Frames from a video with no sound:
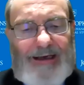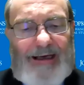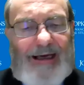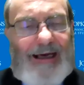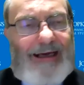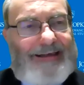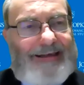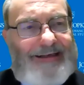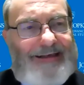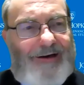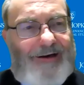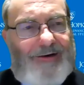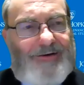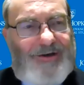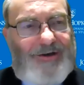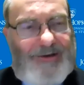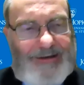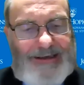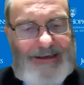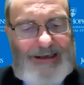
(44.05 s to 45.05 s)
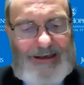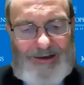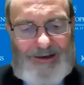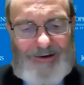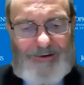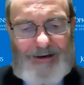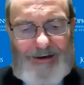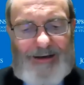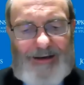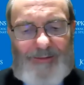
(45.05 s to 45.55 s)
and Social
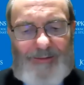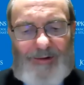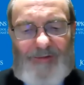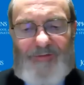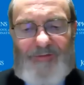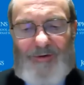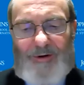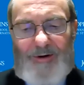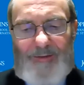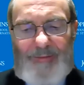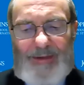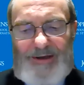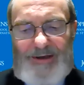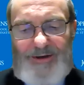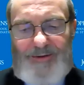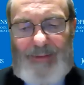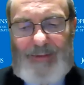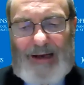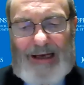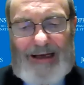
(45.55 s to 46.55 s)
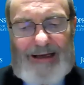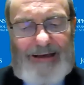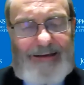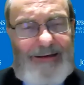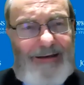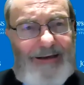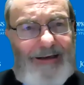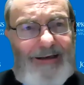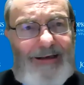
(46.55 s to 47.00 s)
Security reform in Japan,